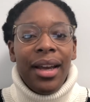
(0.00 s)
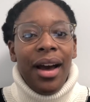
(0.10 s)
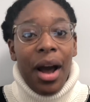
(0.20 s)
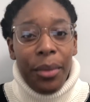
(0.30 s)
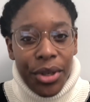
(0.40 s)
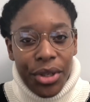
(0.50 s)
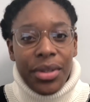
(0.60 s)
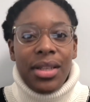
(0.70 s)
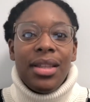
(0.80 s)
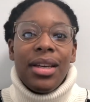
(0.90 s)
I want you
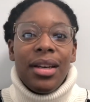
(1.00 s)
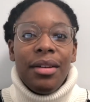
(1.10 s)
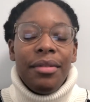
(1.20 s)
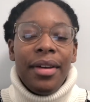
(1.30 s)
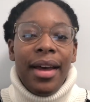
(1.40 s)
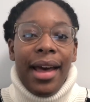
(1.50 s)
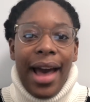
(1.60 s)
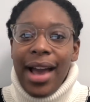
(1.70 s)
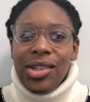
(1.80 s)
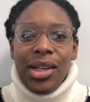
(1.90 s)
to think of
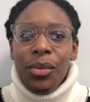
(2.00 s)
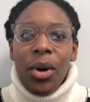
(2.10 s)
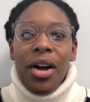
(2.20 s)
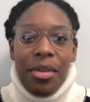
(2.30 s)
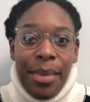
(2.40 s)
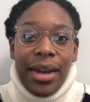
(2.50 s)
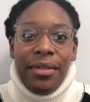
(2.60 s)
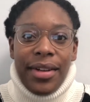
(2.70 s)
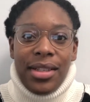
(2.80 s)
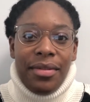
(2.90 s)
actually what are the
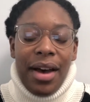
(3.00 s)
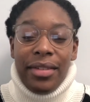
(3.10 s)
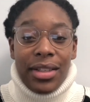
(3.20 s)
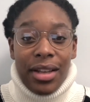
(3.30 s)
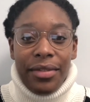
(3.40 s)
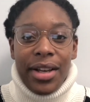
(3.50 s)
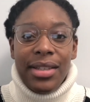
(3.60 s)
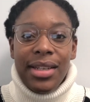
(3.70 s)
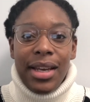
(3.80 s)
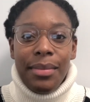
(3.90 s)
benefits of having diverse
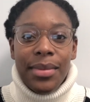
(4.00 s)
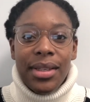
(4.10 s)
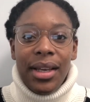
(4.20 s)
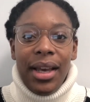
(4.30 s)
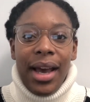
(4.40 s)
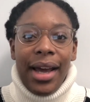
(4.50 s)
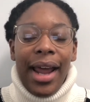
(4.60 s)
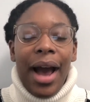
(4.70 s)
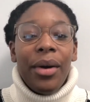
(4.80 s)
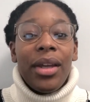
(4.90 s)
teams and
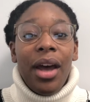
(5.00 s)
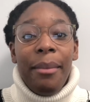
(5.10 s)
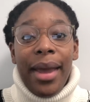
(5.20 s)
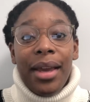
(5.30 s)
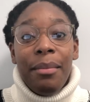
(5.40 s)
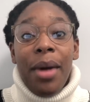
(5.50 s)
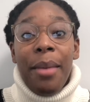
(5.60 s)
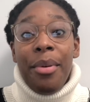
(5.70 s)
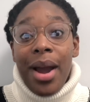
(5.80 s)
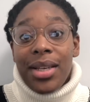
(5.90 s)
how can I make my
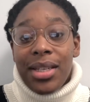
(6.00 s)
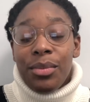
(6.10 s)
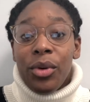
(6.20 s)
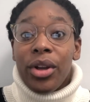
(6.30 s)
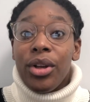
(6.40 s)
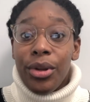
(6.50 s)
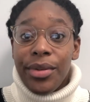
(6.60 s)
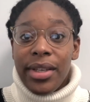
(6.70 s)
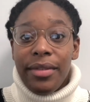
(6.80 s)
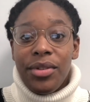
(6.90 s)
practice more
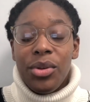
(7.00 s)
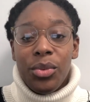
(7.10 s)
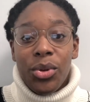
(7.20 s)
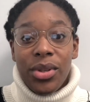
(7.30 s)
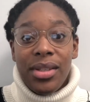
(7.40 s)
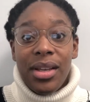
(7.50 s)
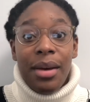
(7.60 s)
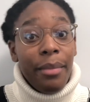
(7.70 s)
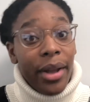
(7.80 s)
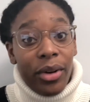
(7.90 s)
inclusive towards
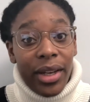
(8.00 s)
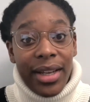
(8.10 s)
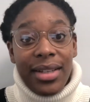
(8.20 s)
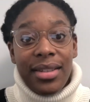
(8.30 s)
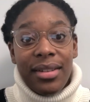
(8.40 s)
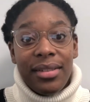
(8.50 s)
my colleagues.